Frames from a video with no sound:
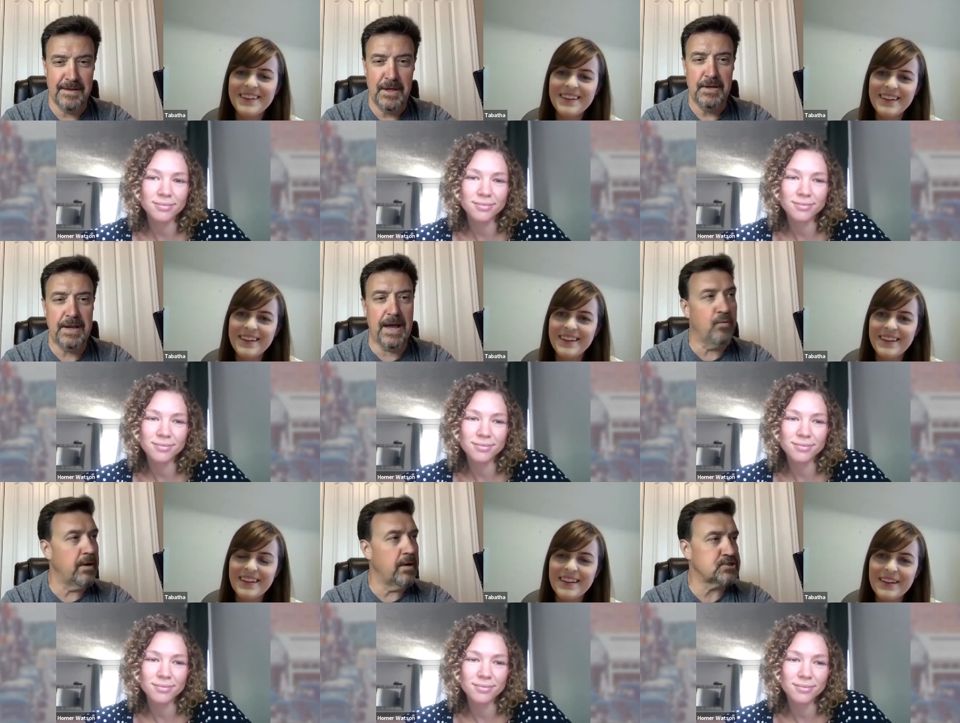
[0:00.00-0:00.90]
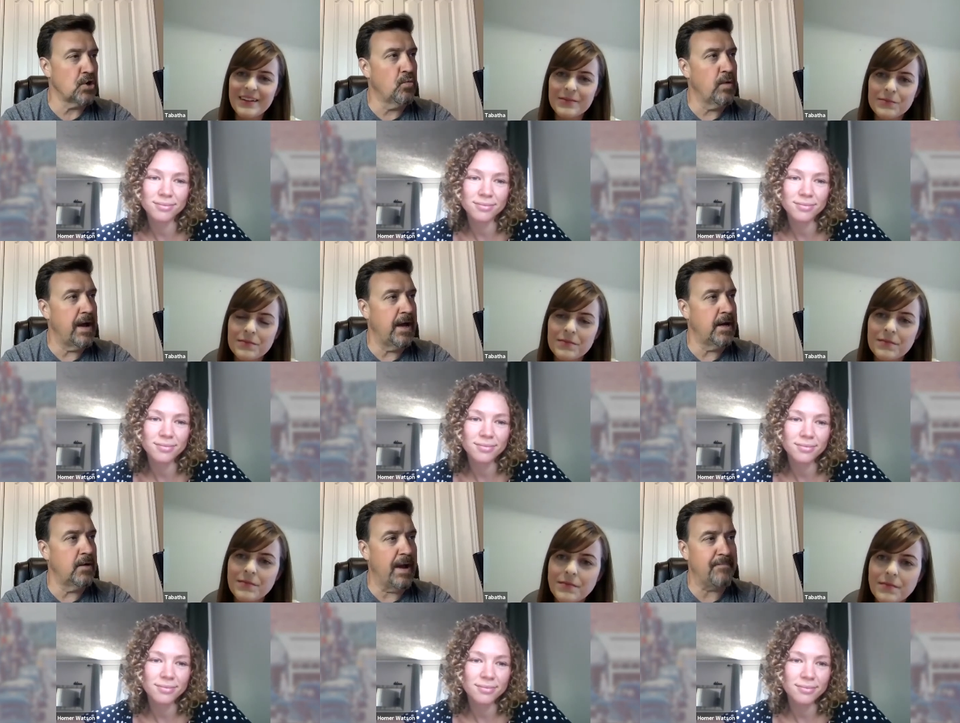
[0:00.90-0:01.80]
Speaker 1: now, what? So,
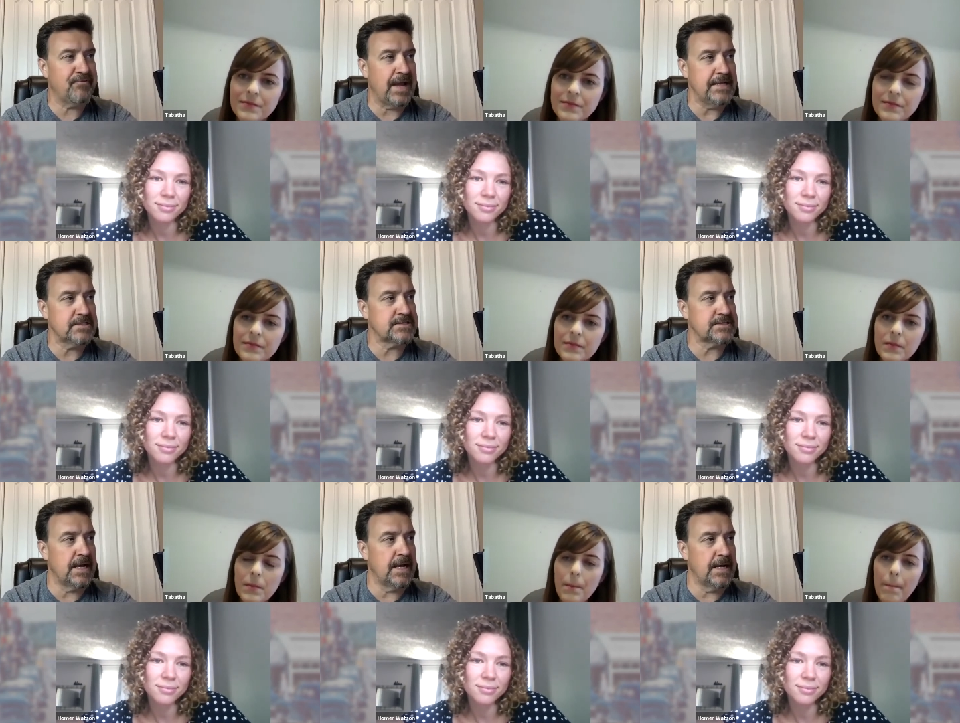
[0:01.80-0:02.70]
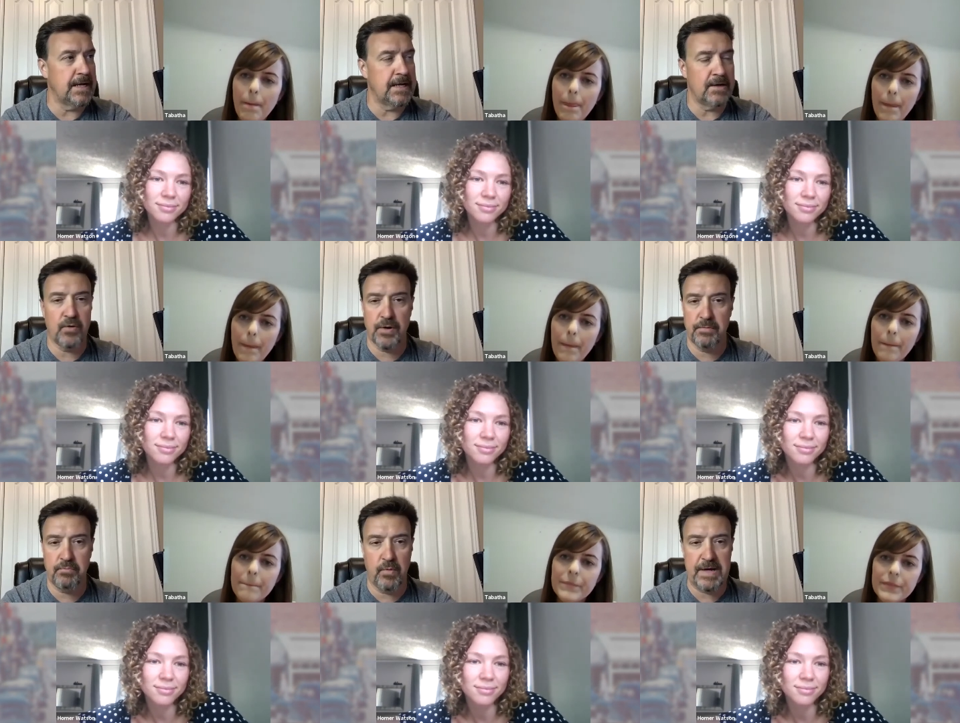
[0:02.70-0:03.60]
uh, websites uh,
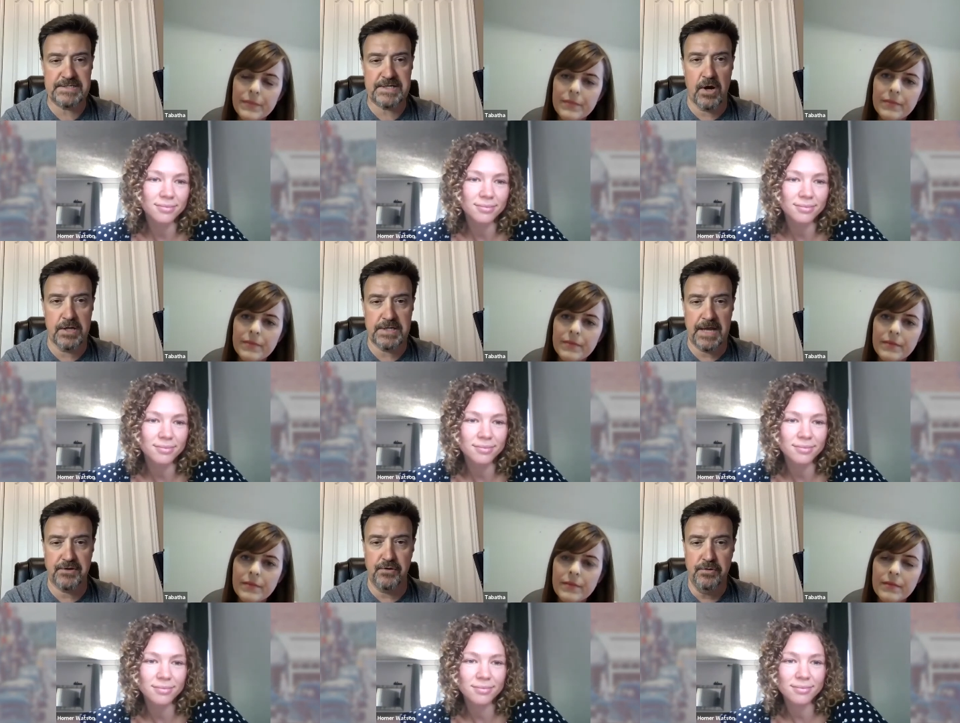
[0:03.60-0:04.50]
or ways to contact you?